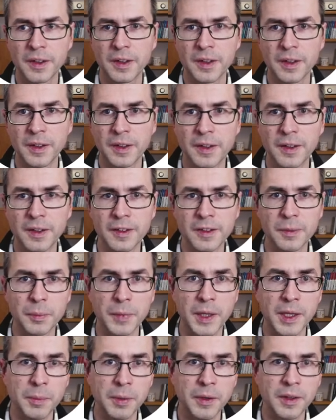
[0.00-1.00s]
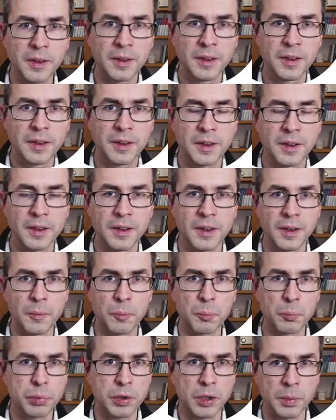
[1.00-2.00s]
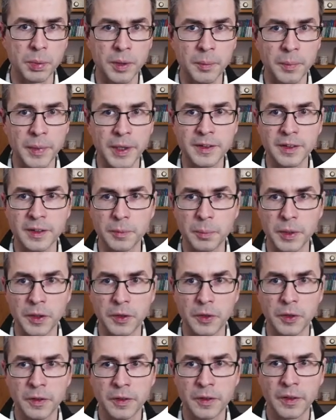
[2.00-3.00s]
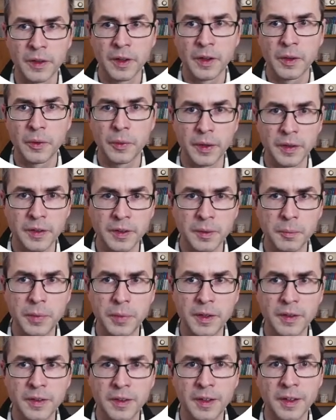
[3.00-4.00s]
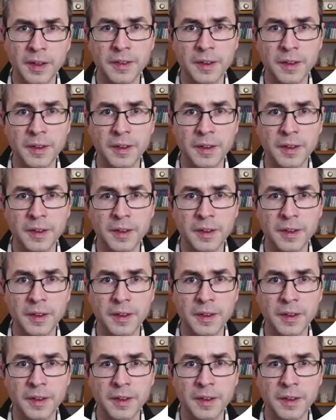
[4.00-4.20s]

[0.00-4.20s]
uh, is maybe um, problematic because we simply say